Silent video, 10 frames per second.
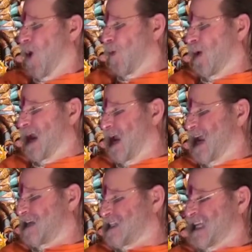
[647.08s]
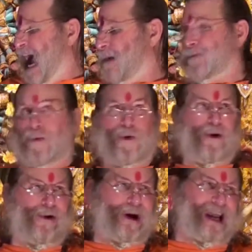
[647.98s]
we stop
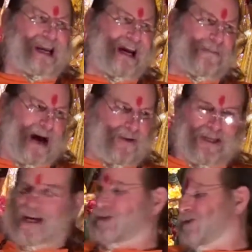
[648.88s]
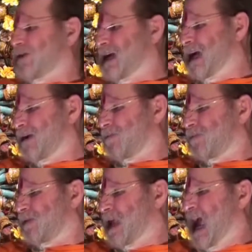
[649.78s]
worrying about yesterday
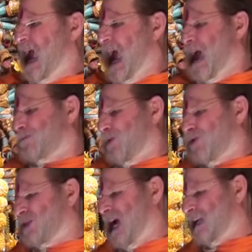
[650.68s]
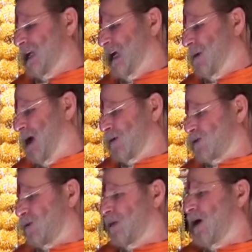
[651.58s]
and projecting about
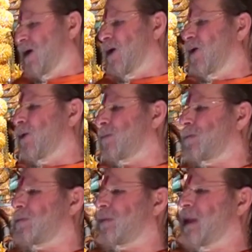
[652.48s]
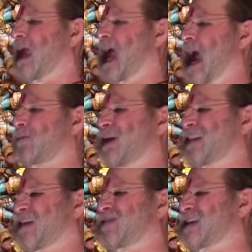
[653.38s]
tomorrow and we
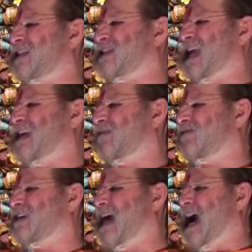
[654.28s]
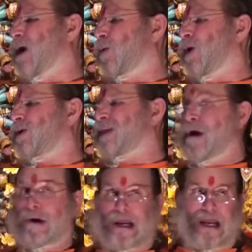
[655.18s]
live in a state of now where
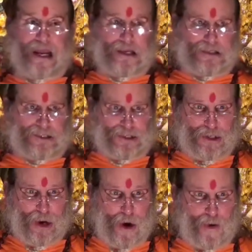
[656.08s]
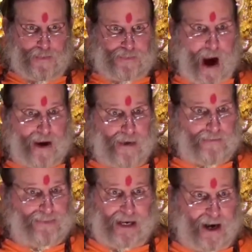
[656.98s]
there is no
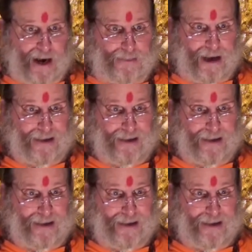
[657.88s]
prarabdha karma.